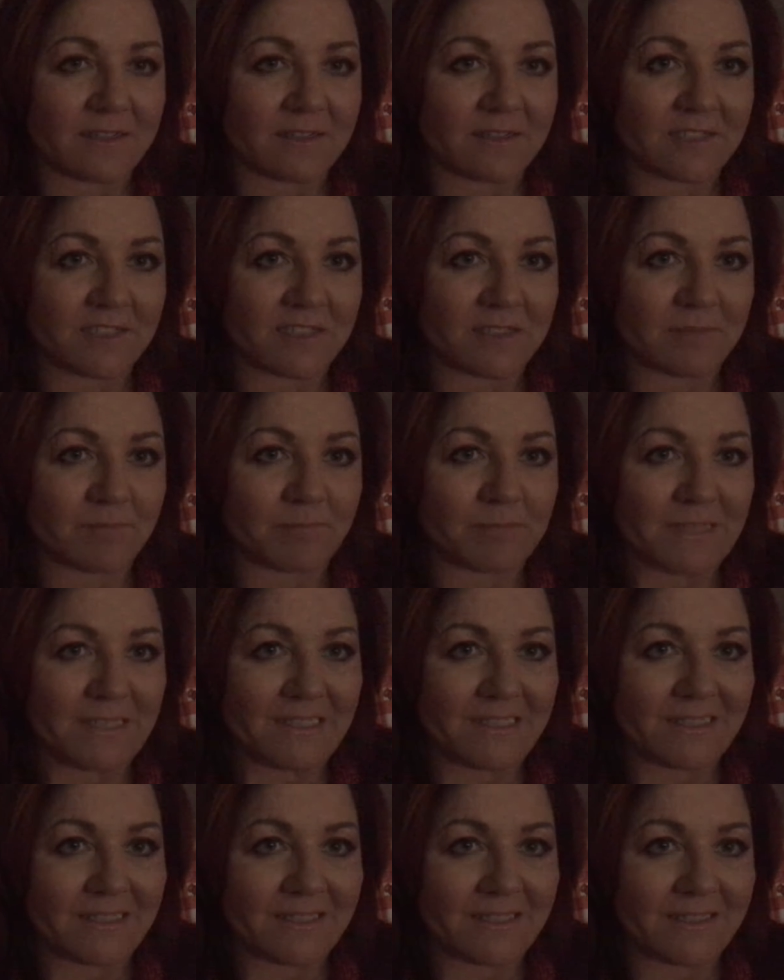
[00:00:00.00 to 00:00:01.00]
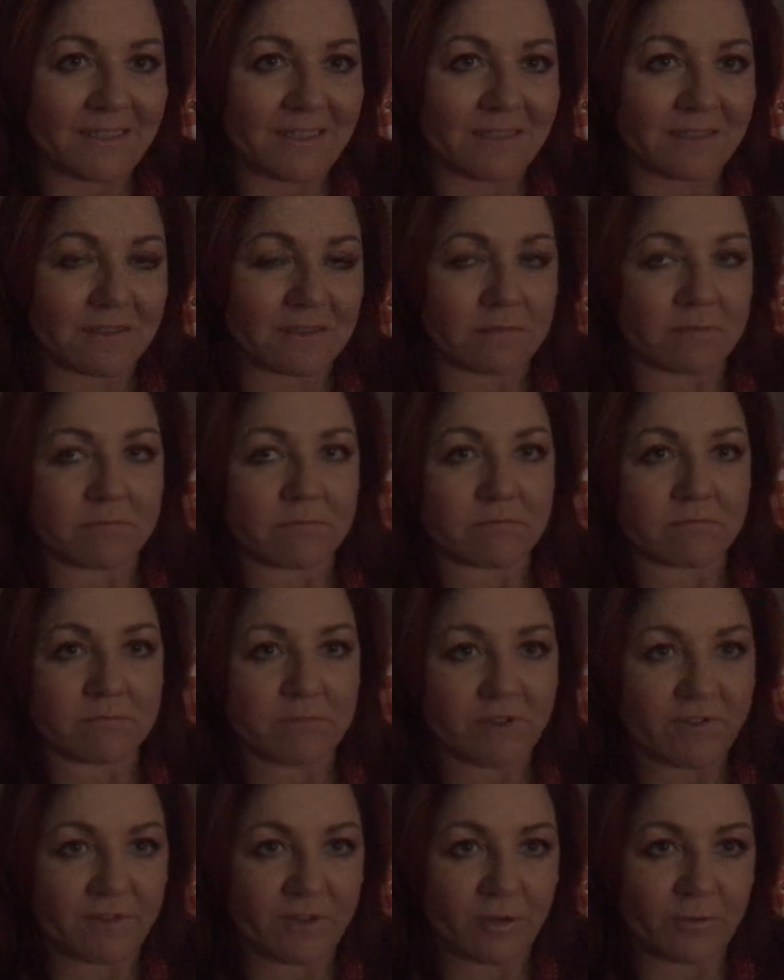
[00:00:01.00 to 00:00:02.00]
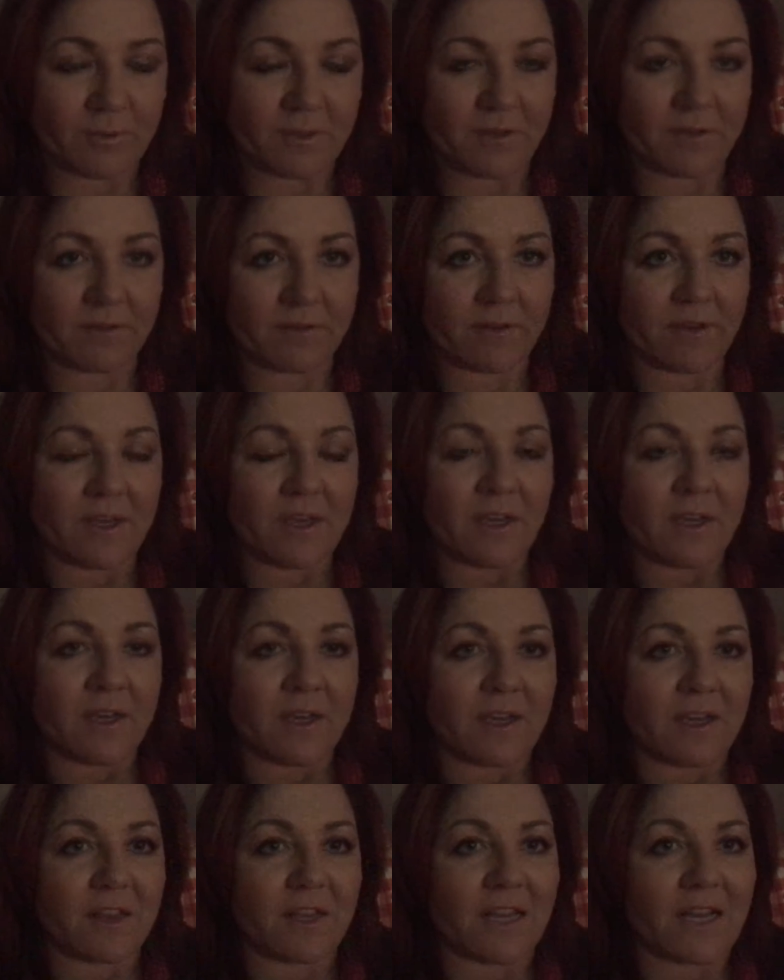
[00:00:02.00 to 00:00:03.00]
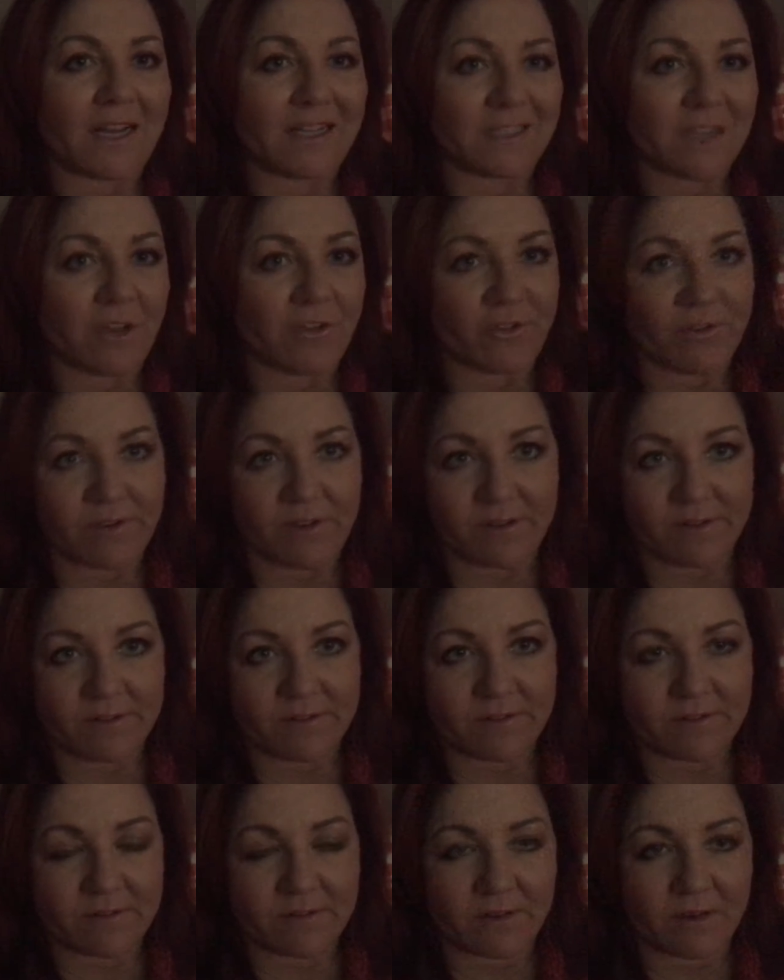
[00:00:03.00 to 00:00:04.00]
species of humans in the last 100 years.